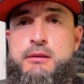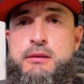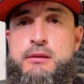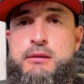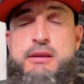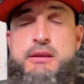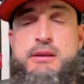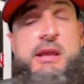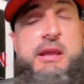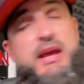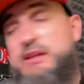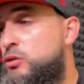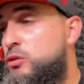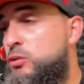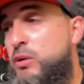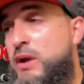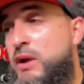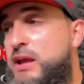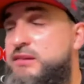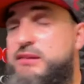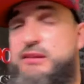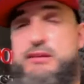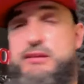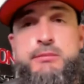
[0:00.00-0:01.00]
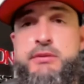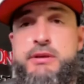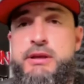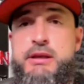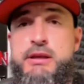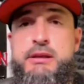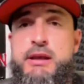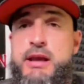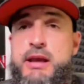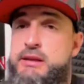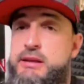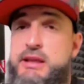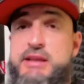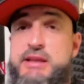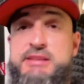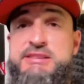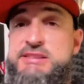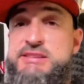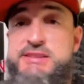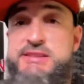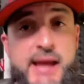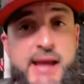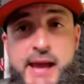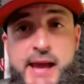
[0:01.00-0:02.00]
That's crazy, man. And that's
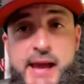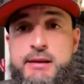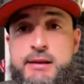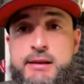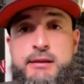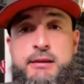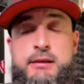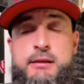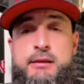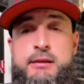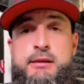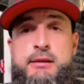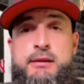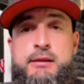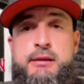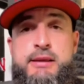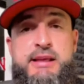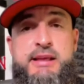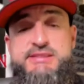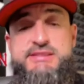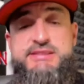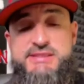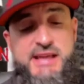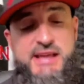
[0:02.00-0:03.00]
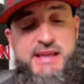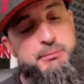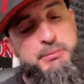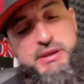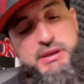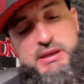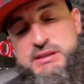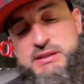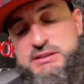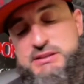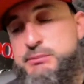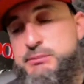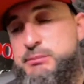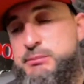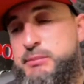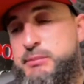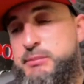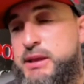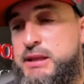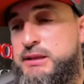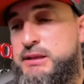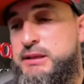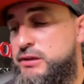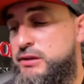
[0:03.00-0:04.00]
sad. It's sad because a
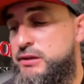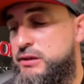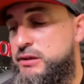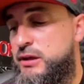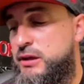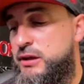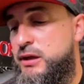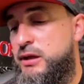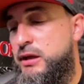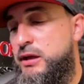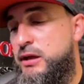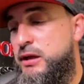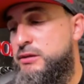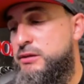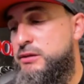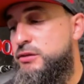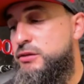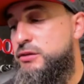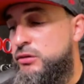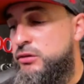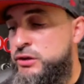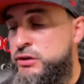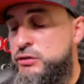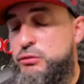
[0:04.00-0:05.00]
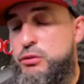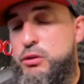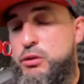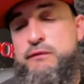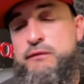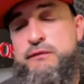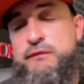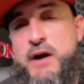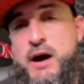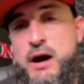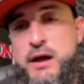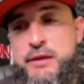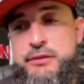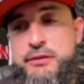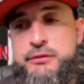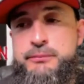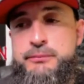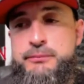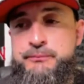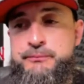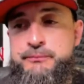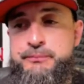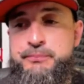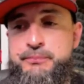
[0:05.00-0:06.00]
30-year-old father,
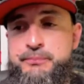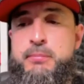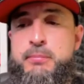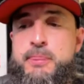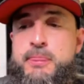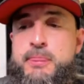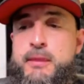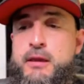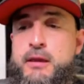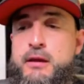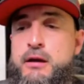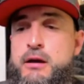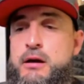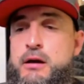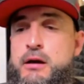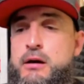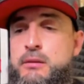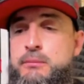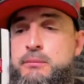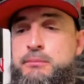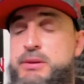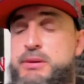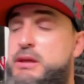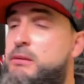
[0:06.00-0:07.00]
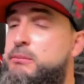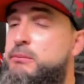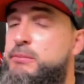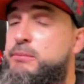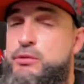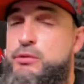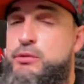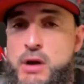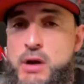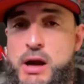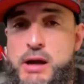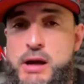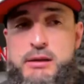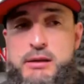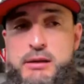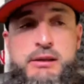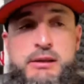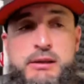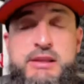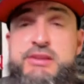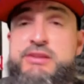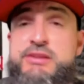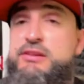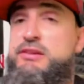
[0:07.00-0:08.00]
PNB Rock,
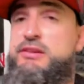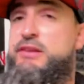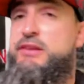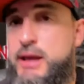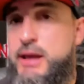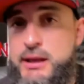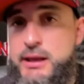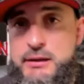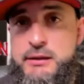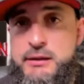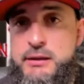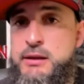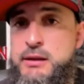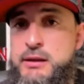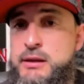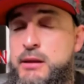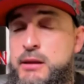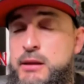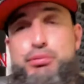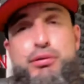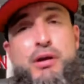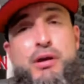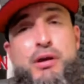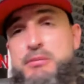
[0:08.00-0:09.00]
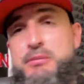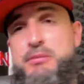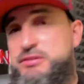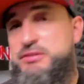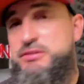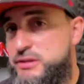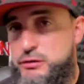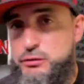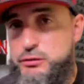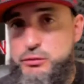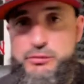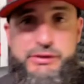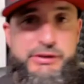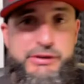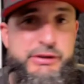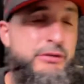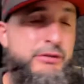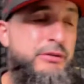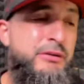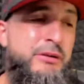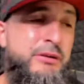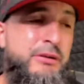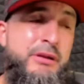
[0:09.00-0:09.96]
is dead. Promising career.